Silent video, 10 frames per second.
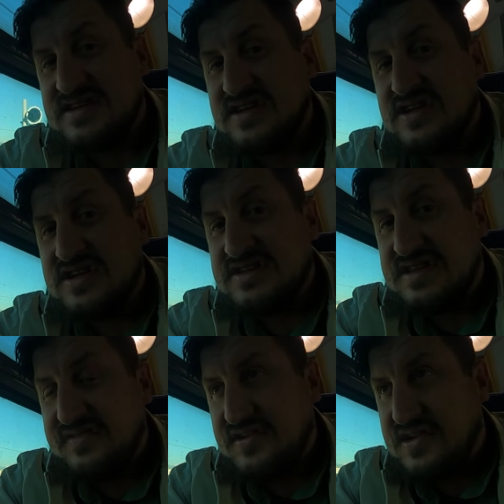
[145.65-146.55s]
a
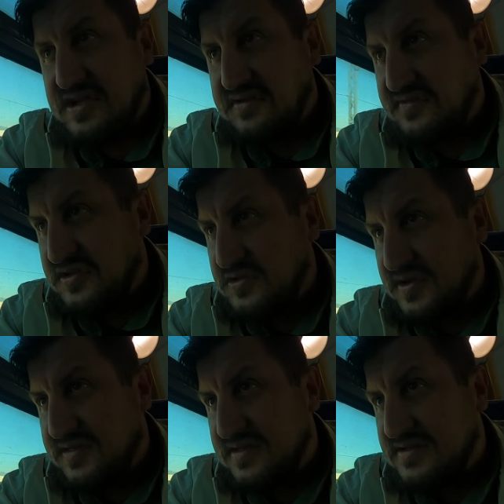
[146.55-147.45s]
different kind of video,
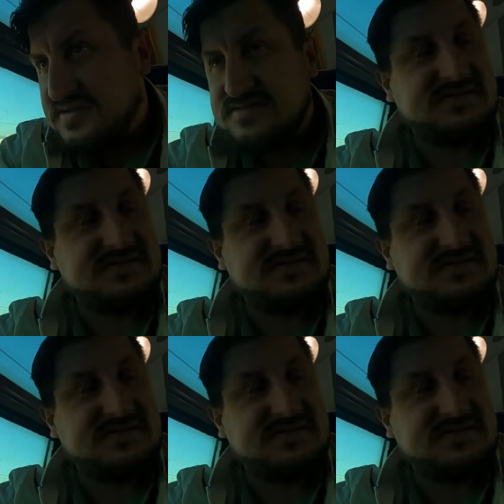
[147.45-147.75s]
I think.